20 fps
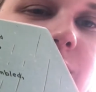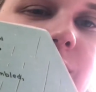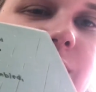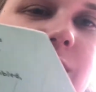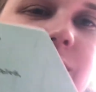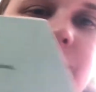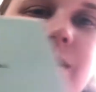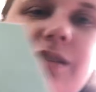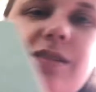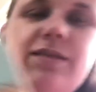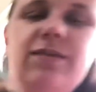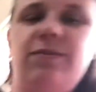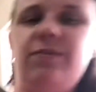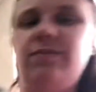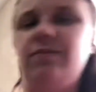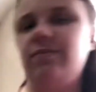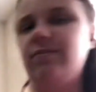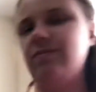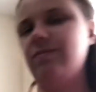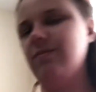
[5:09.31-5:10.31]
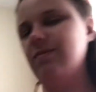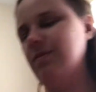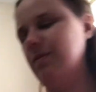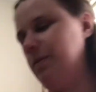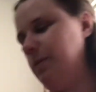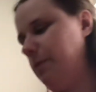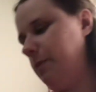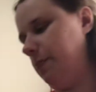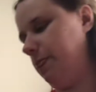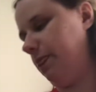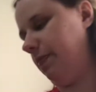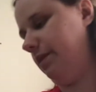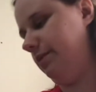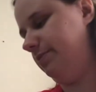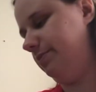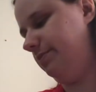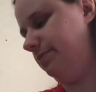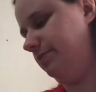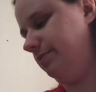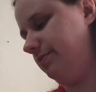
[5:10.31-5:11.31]

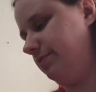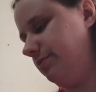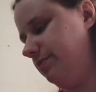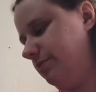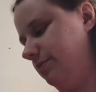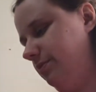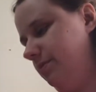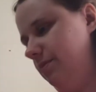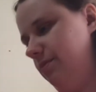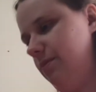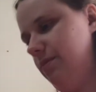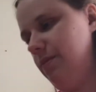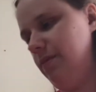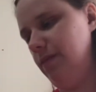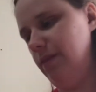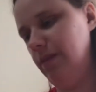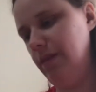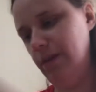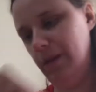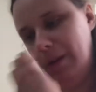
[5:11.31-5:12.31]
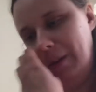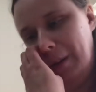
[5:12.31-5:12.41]
No one is speaking in this clip.